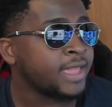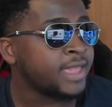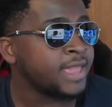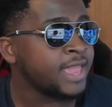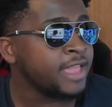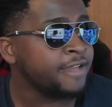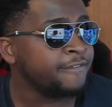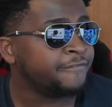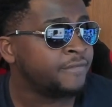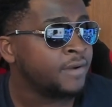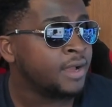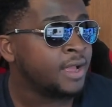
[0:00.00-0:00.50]

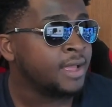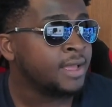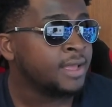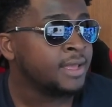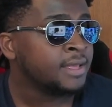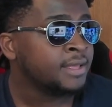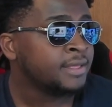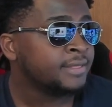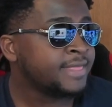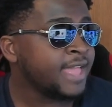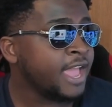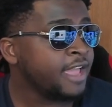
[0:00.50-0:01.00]
he?
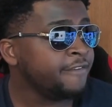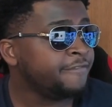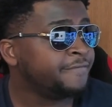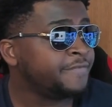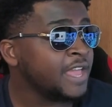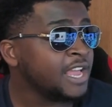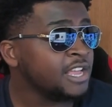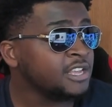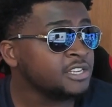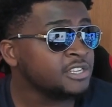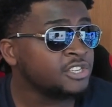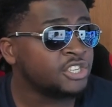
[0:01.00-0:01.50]

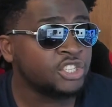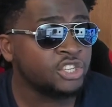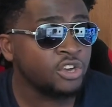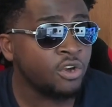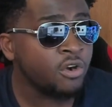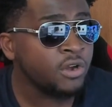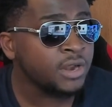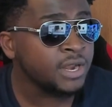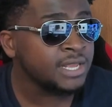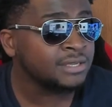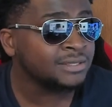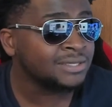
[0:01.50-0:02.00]
They
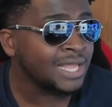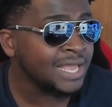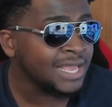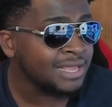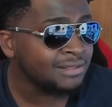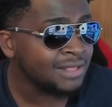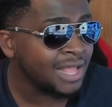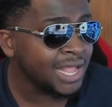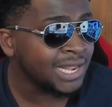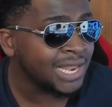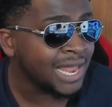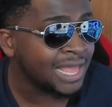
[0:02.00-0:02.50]
shorties,
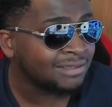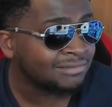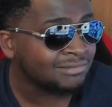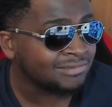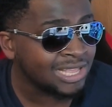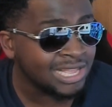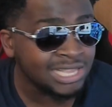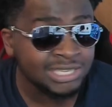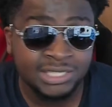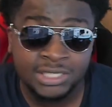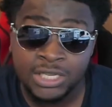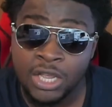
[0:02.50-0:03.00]
they like
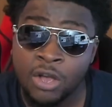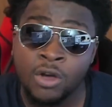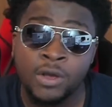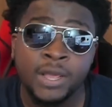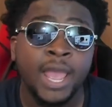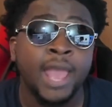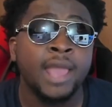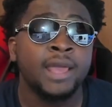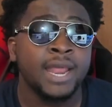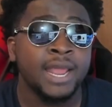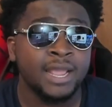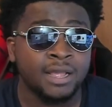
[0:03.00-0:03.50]
this. Yo,
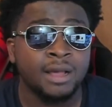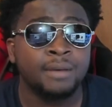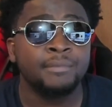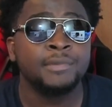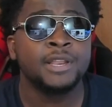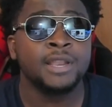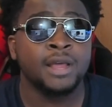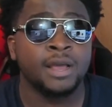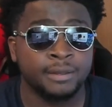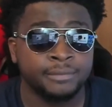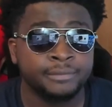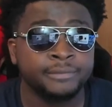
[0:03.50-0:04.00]
yeah, they
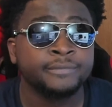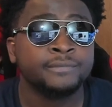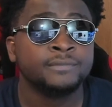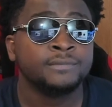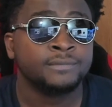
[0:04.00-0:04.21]
coming up.